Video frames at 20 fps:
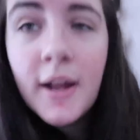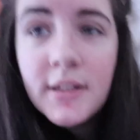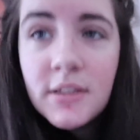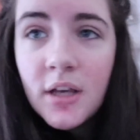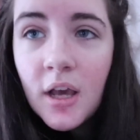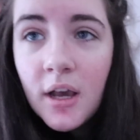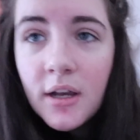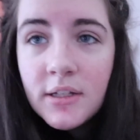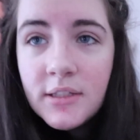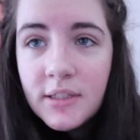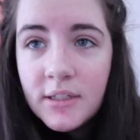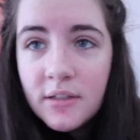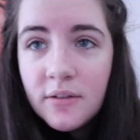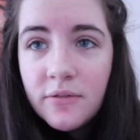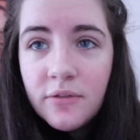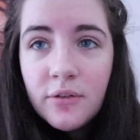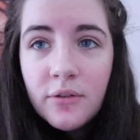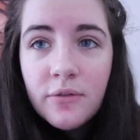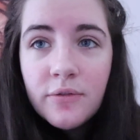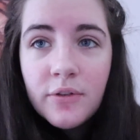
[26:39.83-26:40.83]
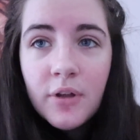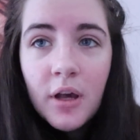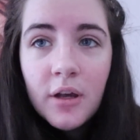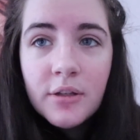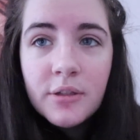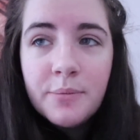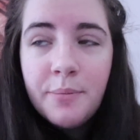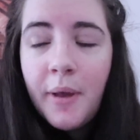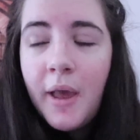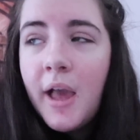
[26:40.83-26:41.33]
I talked in a few
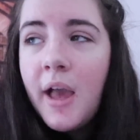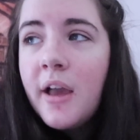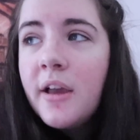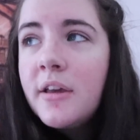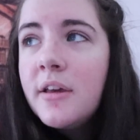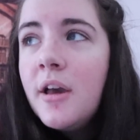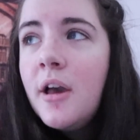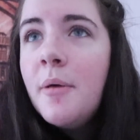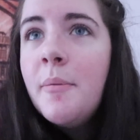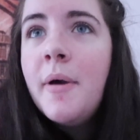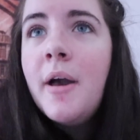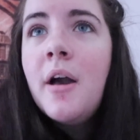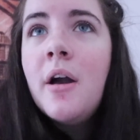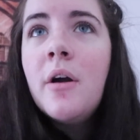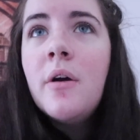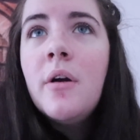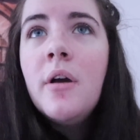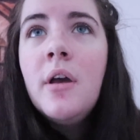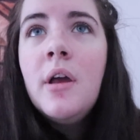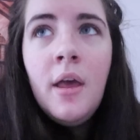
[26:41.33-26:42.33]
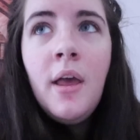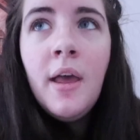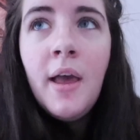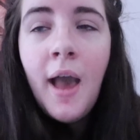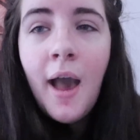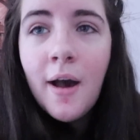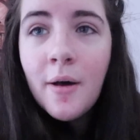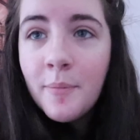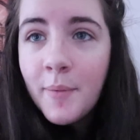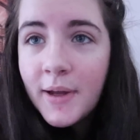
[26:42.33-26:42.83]
vlogs back about
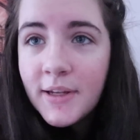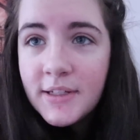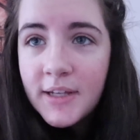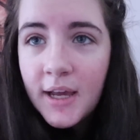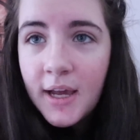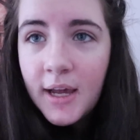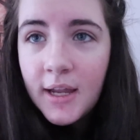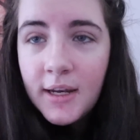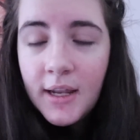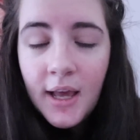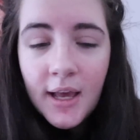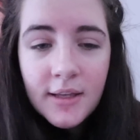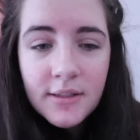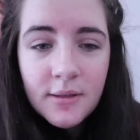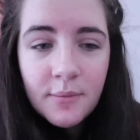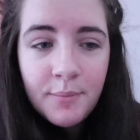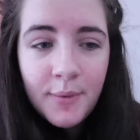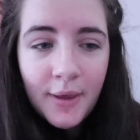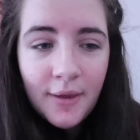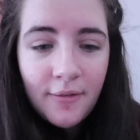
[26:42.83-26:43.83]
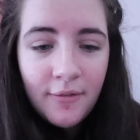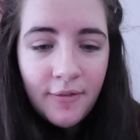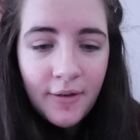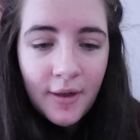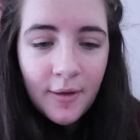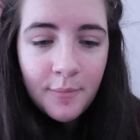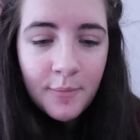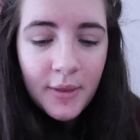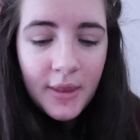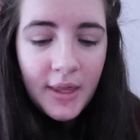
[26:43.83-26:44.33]
how my dad has a big
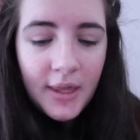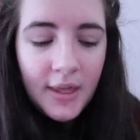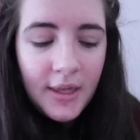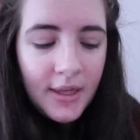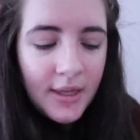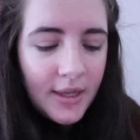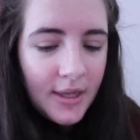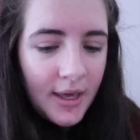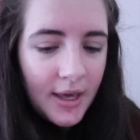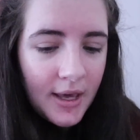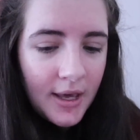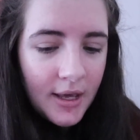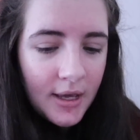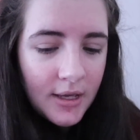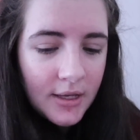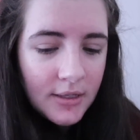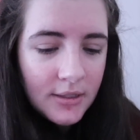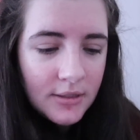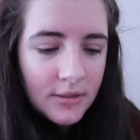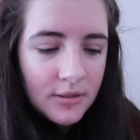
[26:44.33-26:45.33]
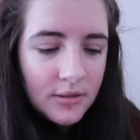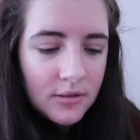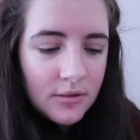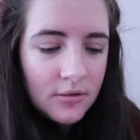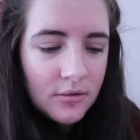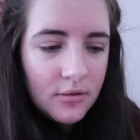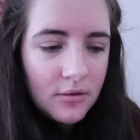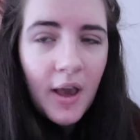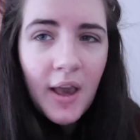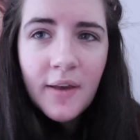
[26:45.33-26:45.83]
family. He
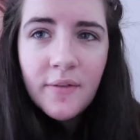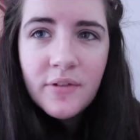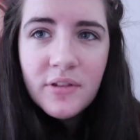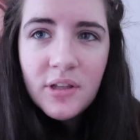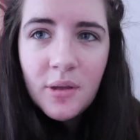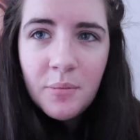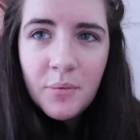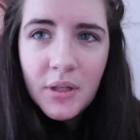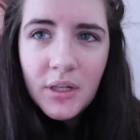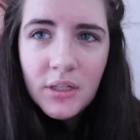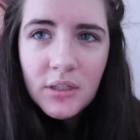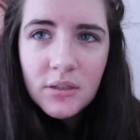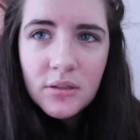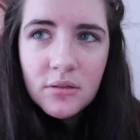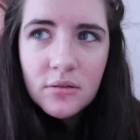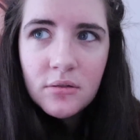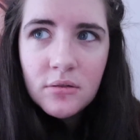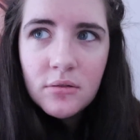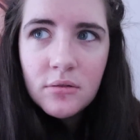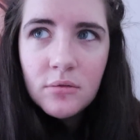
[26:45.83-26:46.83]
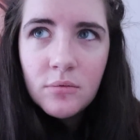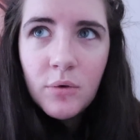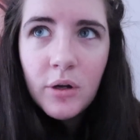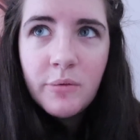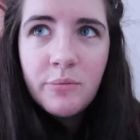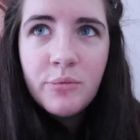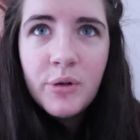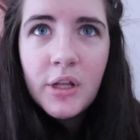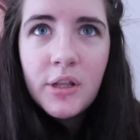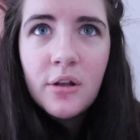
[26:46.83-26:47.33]
has 5 siblings,
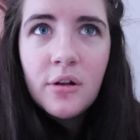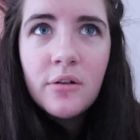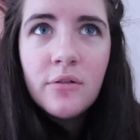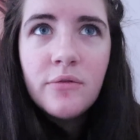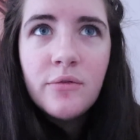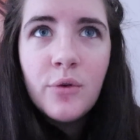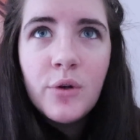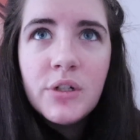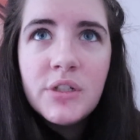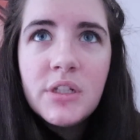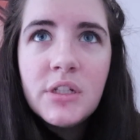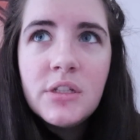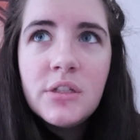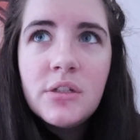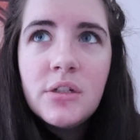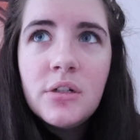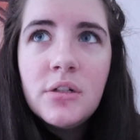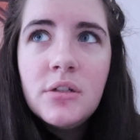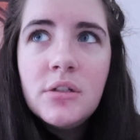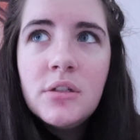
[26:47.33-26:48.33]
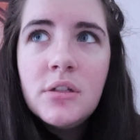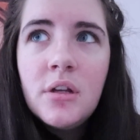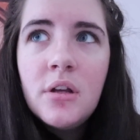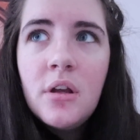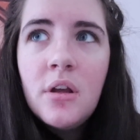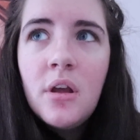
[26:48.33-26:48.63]
1 brother and 4 sisters.